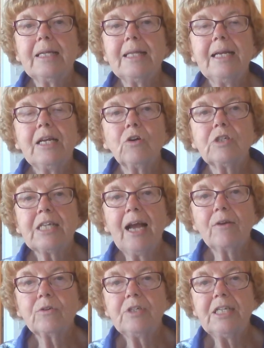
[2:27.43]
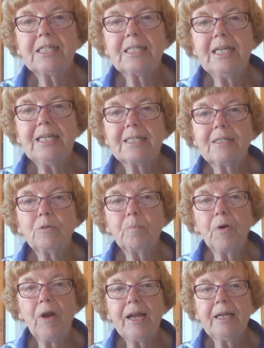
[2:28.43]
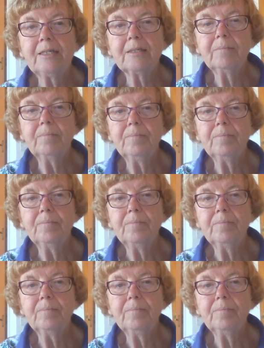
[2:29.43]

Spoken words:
Then he got down on his knees and prayed.